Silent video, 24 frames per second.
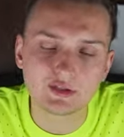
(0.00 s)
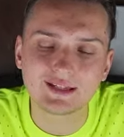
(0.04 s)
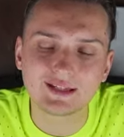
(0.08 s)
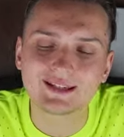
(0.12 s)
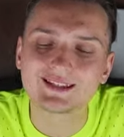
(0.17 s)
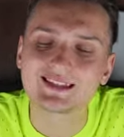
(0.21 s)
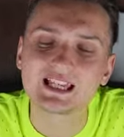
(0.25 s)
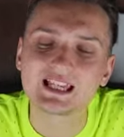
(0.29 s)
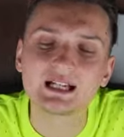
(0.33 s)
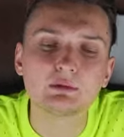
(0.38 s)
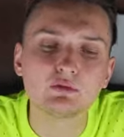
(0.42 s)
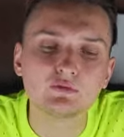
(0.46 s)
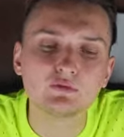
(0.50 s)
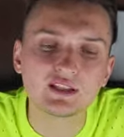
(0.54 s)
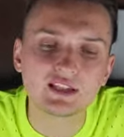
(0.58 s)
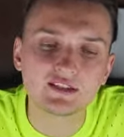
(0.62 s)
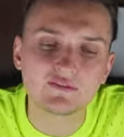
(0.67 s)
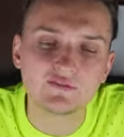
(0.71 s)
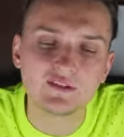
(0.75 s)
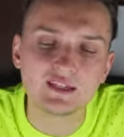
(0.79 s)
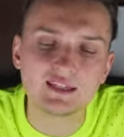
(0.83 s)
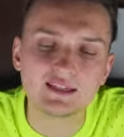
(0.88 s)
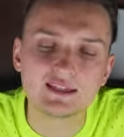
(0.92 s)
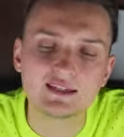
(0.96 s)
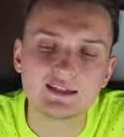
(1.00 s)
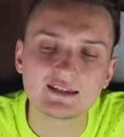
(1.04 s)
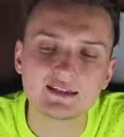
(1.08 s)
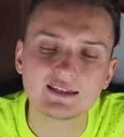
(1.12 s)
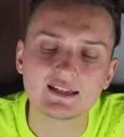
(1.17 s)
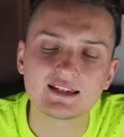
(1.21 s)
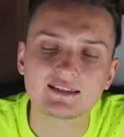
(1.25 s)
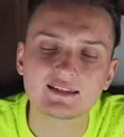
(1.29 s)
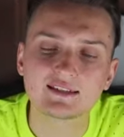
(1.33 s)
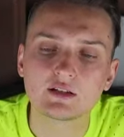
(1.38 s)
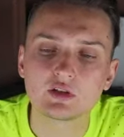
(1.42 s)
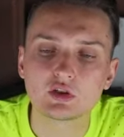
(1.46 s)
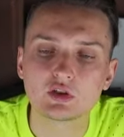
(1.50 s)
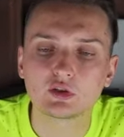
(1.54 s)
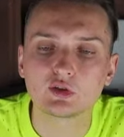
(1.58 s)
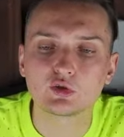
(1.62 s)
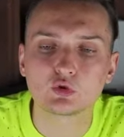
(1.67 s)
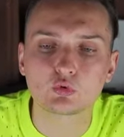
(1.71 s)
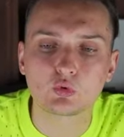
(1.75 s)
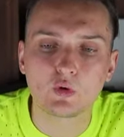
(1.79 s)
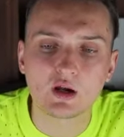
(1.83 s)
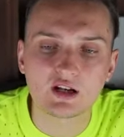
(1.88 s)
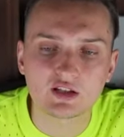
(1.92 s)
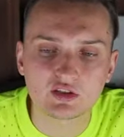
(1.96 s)
And some of these VCs, they essentially
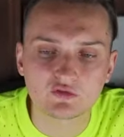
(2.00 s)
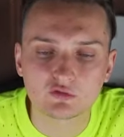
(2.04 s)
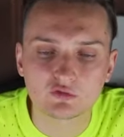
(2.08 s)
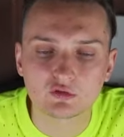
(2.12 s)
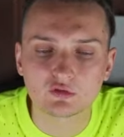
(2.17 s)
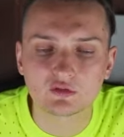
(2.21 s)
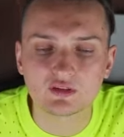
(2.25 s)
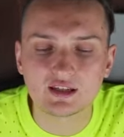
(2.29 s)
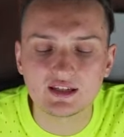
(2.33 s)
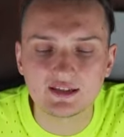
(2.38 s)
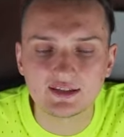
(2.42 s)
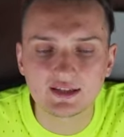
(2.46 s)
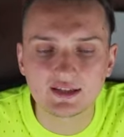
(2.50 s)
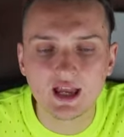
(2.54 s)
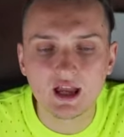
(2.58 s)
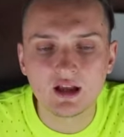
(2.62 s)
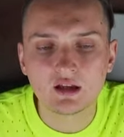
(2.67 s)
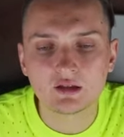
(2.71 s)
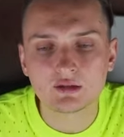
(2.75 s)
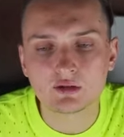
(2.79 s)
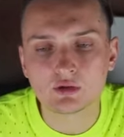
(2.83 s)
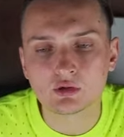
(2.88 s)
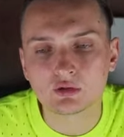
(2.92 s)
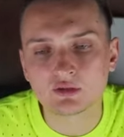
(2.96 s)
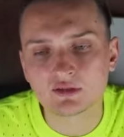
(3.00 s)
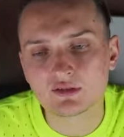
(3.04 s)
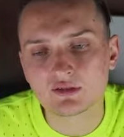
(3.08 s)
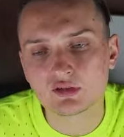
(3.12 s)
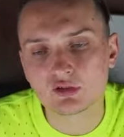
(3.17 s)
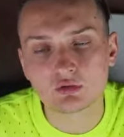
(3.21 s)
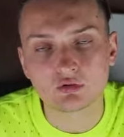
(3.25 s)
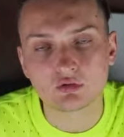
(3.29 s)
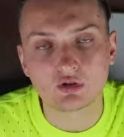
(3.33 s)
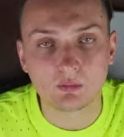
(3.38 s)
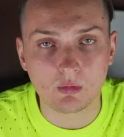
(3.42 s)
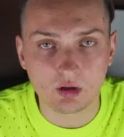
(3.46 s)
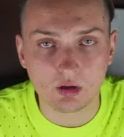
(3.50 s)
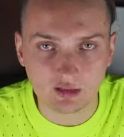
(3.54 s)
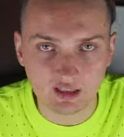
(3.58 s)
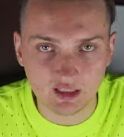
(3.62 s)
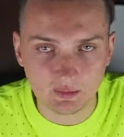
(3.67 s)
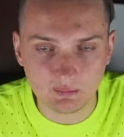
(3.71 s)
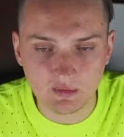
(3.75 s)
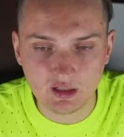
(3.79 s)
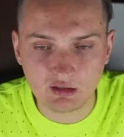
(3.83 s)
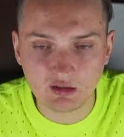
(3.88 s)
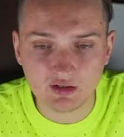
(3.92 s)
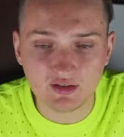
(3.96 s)
transfer these tokens to the market
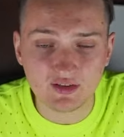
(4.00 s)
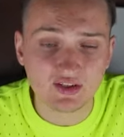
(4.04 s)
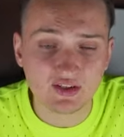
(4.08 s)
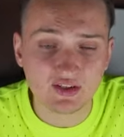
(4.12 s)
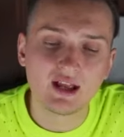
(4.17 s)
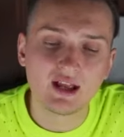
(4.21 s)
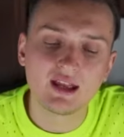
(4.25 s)
makers